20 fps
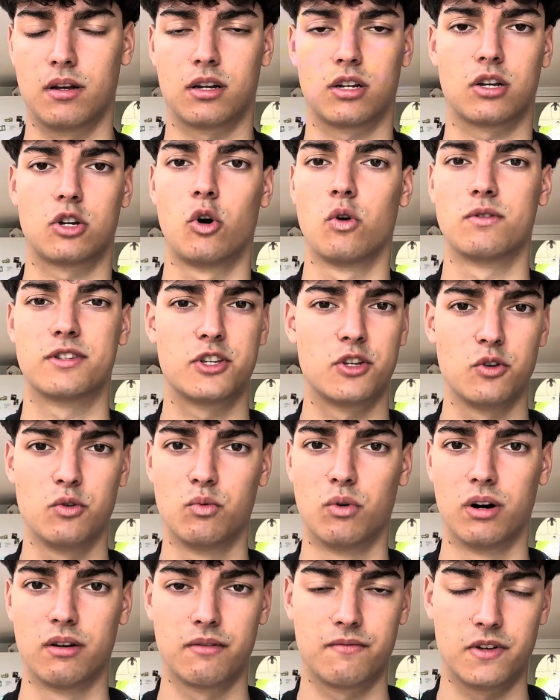go
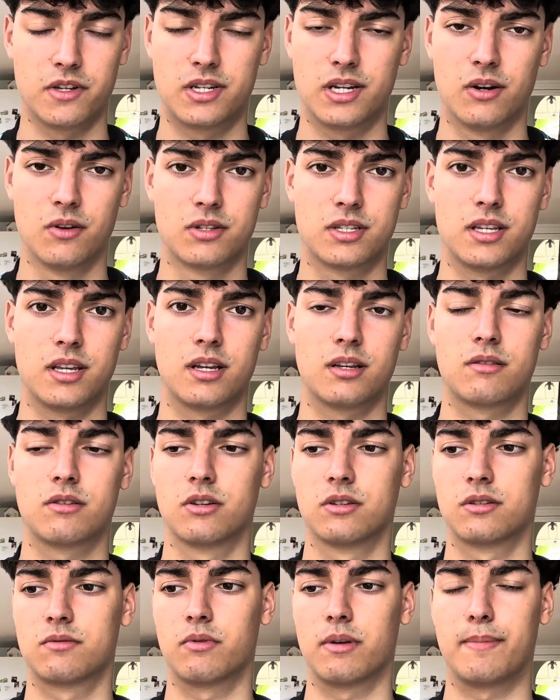2-1 for Chelsea
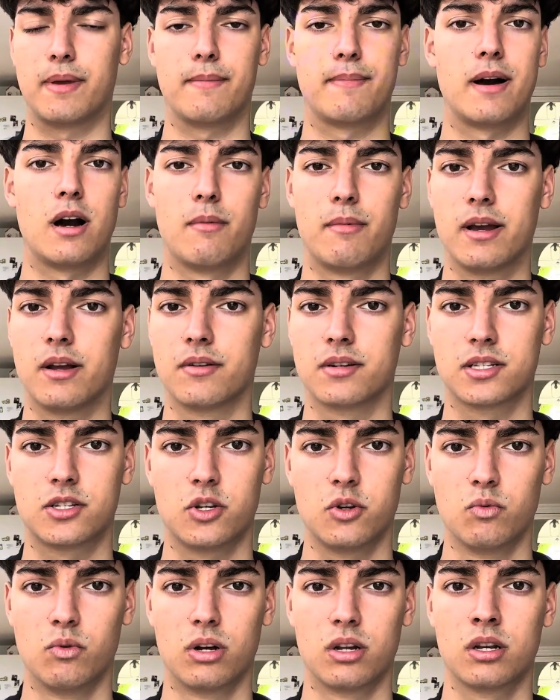because we beat Palmeiras
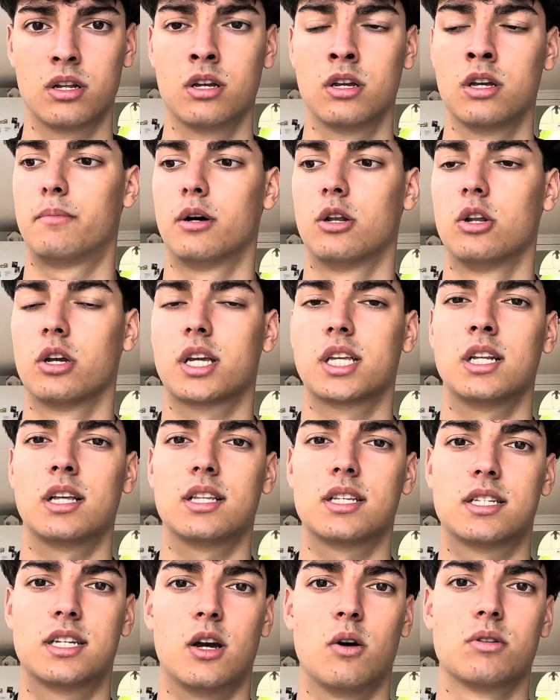2-1. But looking at
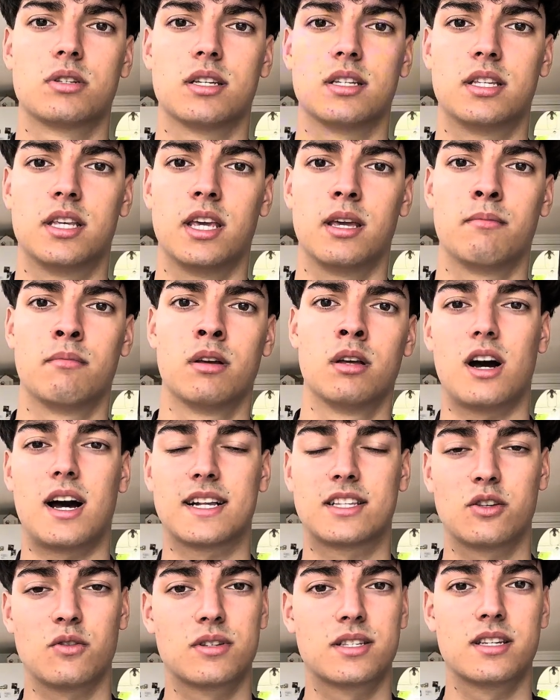this Chelsea team, I
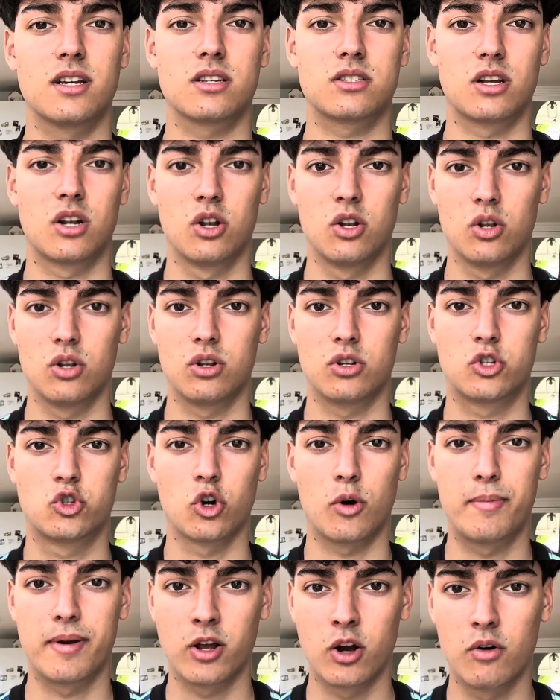do see us
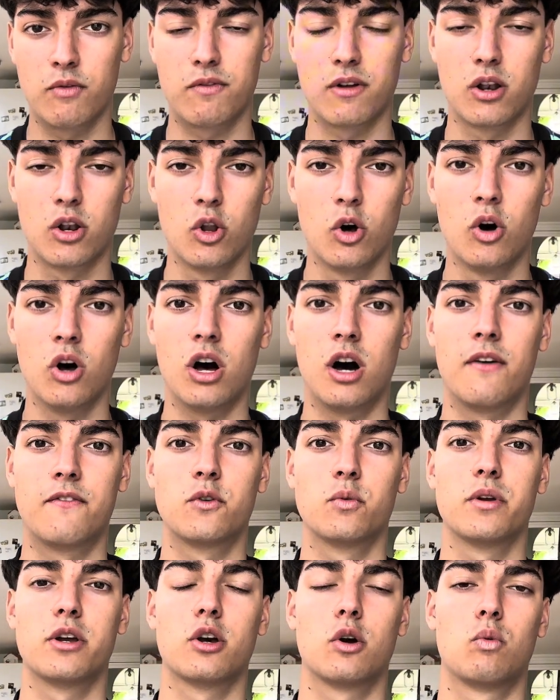dropping off a lot after
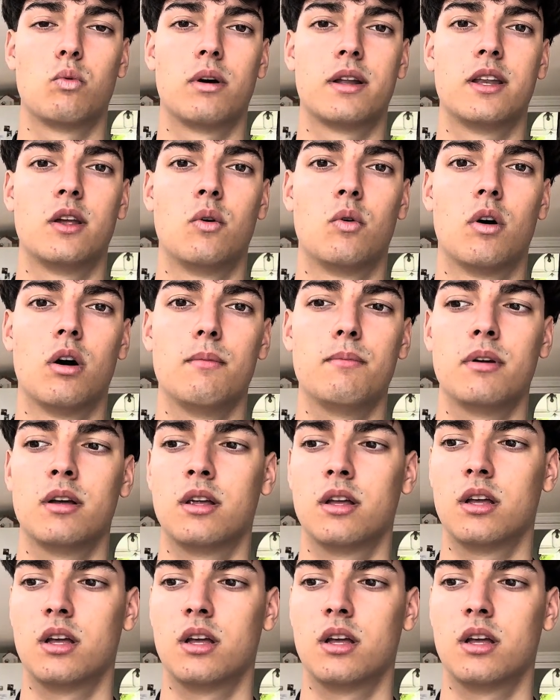we go 1-0 up.